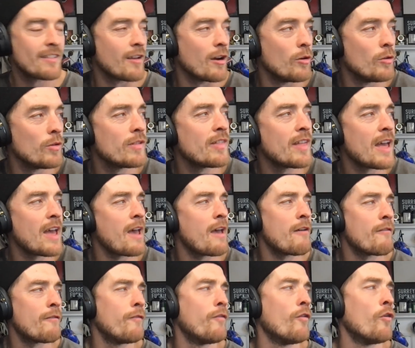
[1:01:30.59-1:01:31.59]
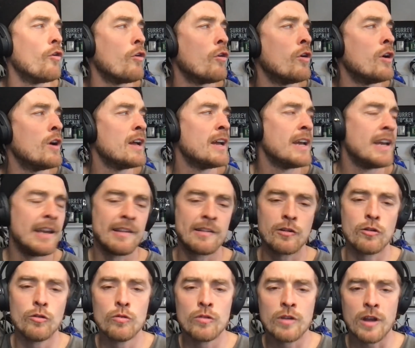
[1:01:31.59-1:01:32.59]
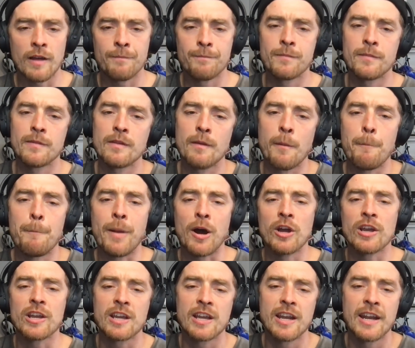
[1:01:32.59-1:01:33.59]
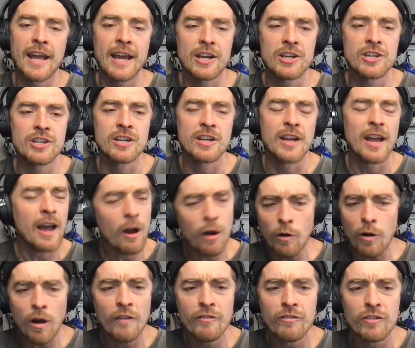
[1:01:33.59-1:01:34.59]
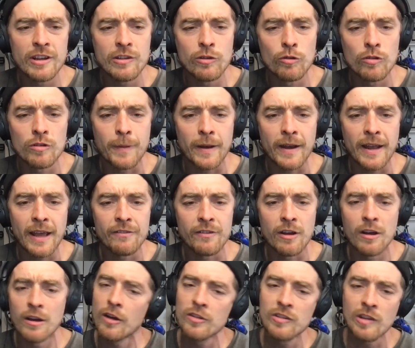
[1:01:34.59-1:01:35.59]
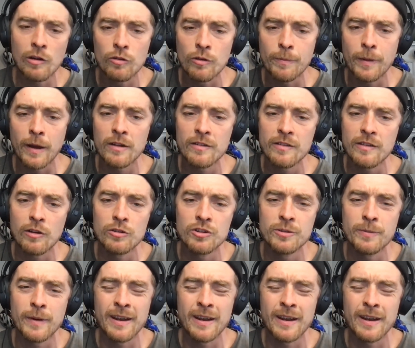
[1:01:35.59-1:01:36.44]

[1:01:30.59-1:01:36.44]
I was there for... It's called the Bike Connection. Oh, I've already talked about it, haven't I? I told you about it.